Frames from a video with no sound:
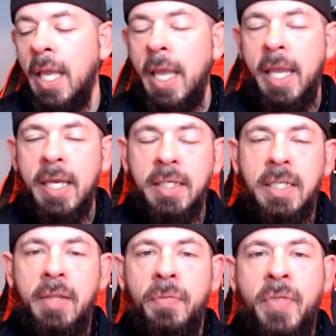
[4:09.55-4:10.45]
And
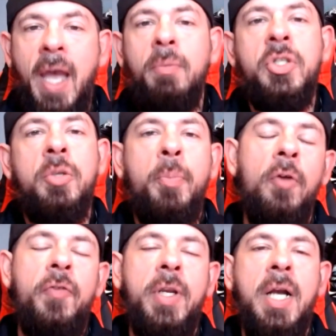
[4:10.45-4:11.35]
that was the
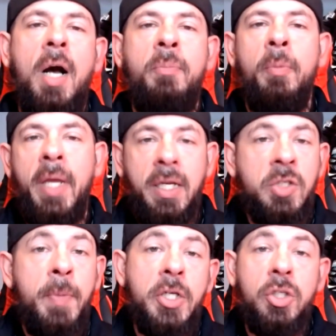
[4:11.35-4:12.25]
perfect complement,
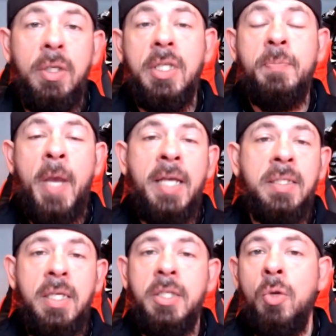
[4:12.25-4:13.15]
especially this past
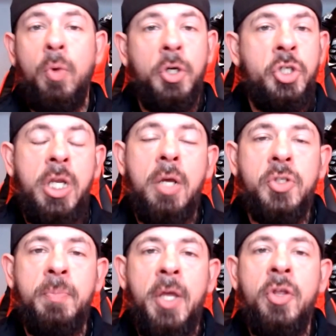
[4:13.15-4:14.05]
season where Geno
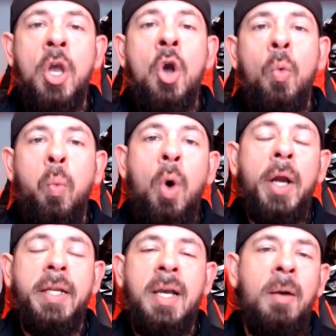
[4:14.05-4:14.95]
Smith
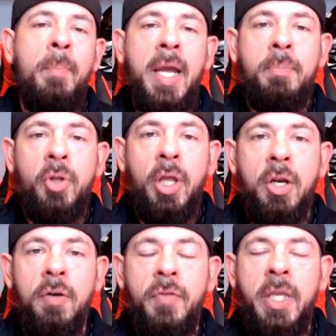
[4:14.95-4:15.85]
won comeback
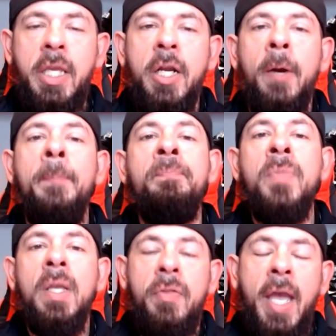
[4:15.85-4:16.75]
player of the year,
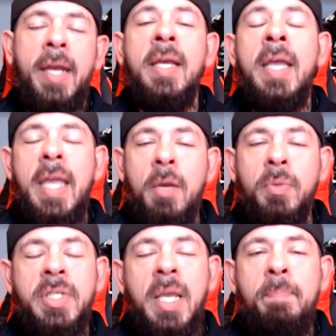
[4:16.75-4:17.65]
that it
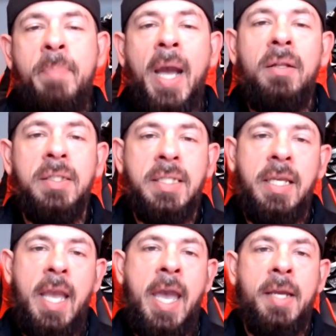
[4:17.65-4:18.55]
was a
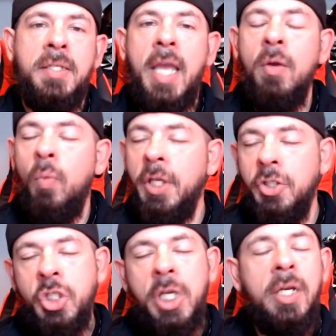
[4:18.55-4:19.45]
balancing act. And when
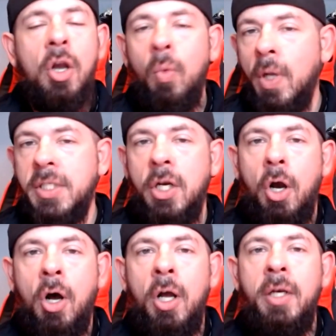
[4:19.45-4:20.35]
Geno wasn't
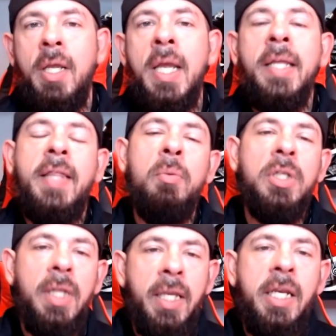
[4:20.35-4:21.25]
on, they
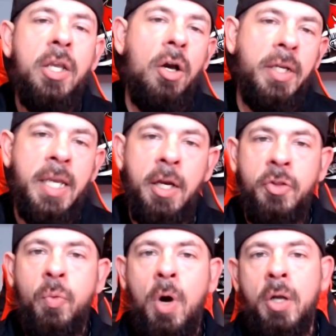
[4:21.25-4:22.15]
were leaning on
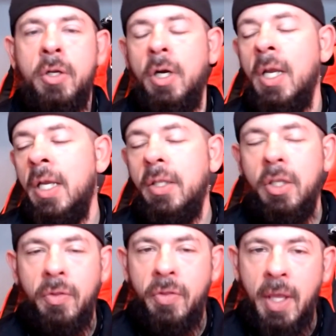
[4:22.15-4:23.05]
Kenneth Walker.
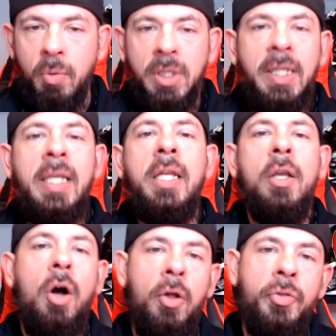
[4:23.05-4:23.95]
They were leaning
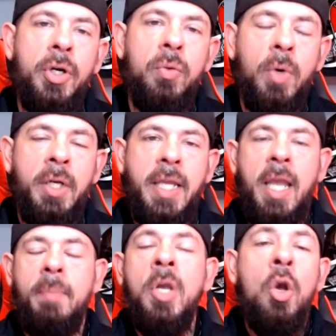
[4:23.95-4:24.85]
on their run
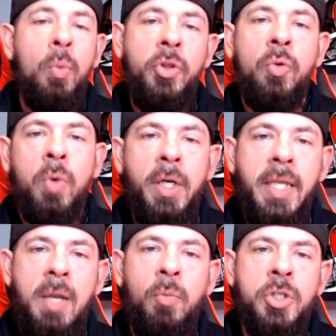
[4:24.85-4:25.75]
game. When the run
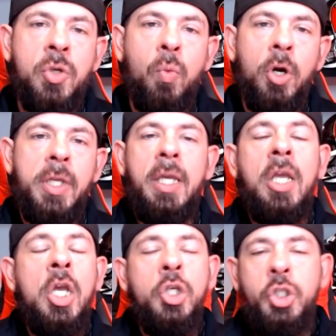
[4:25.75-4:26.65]
game wasn't working,
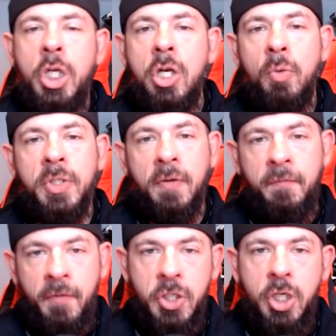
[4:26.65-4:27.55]
Geno was
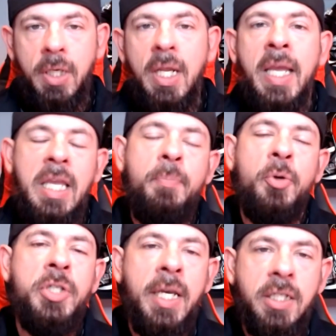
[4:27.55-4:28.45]
efficient. He
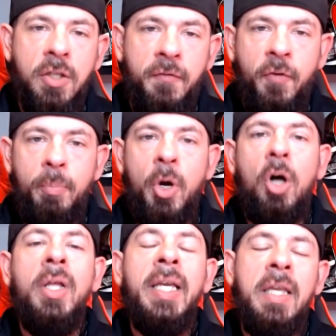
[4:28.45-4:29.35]
protected the
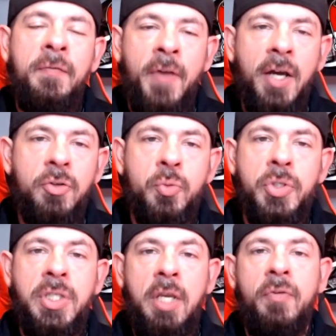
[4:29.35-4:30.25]
football. He found his
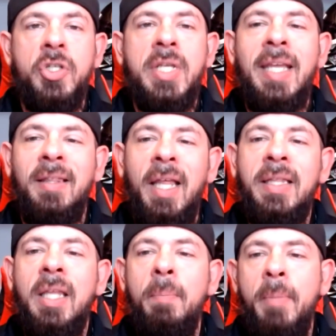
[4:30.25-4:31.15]
receivers and let
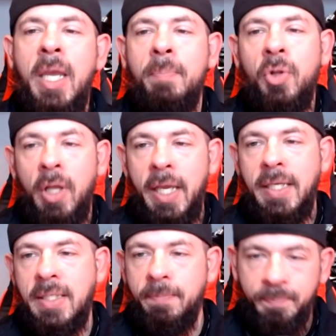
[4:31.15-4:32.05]
them make plays.